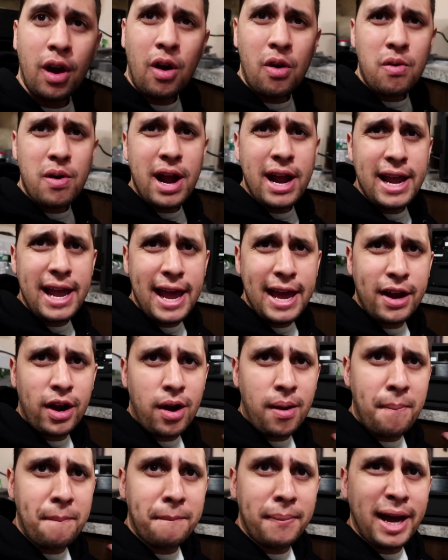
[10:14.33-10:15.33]
All right, and
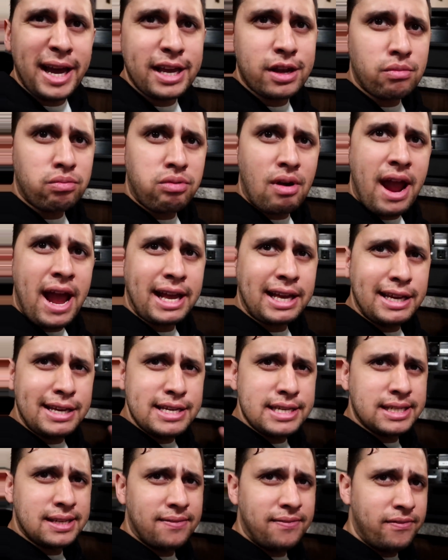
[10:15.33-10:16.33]
our mic rack
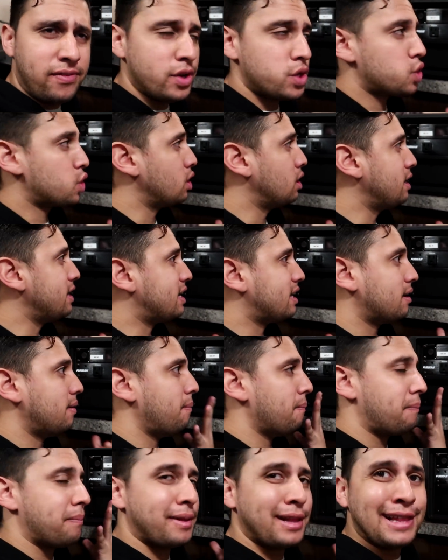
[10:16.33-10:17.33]
is officially
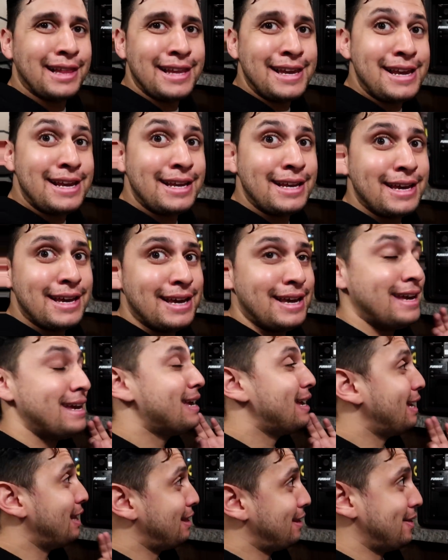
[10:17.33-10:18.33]
complete.
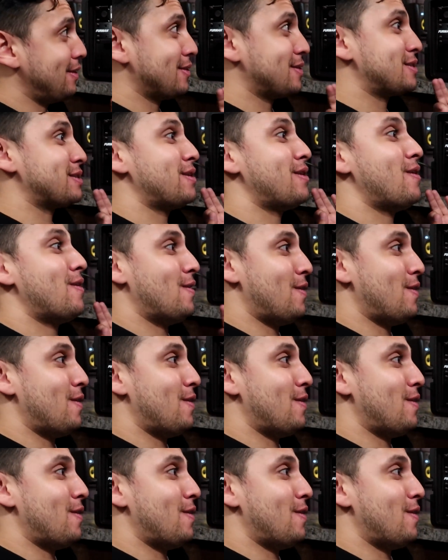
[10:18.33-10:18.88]
It looks